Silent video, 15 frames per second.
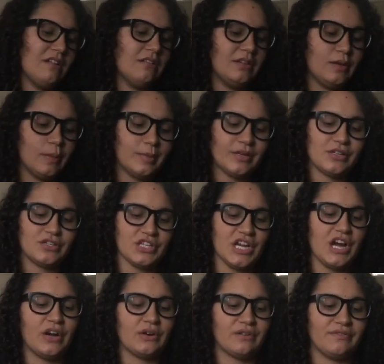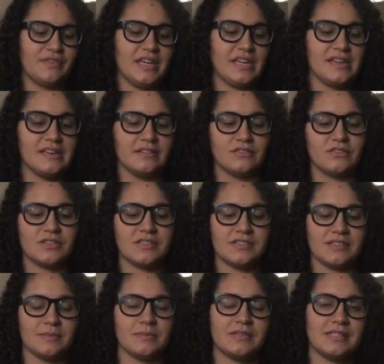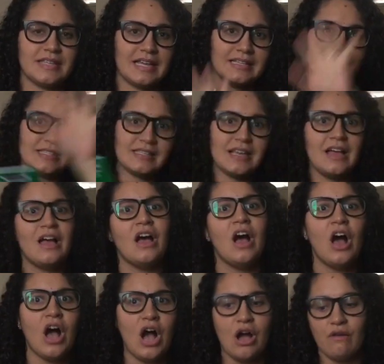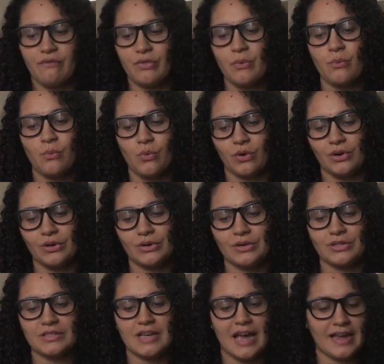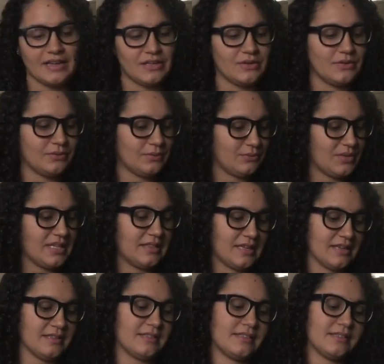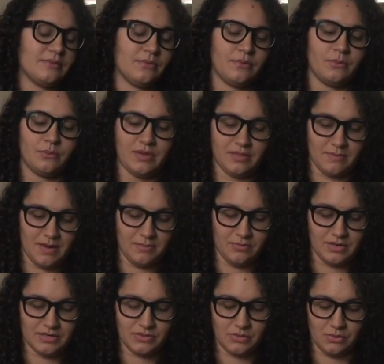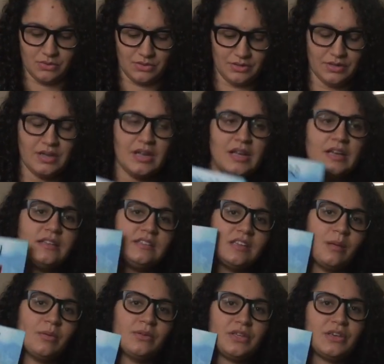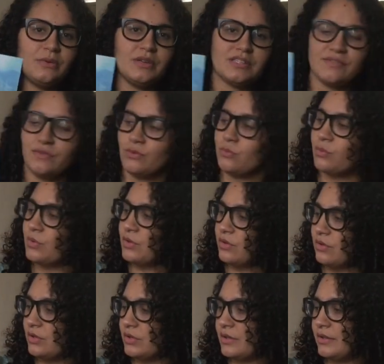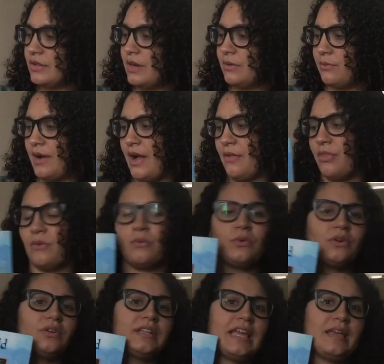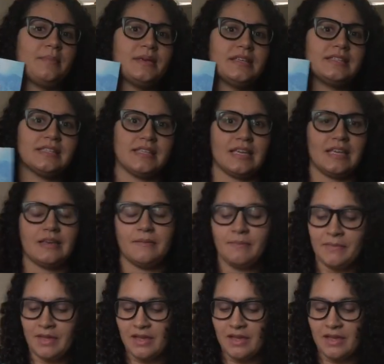on a little bit of geography and just some sense of the world, I read this with my preschooler. W is for world, around the world, ABC.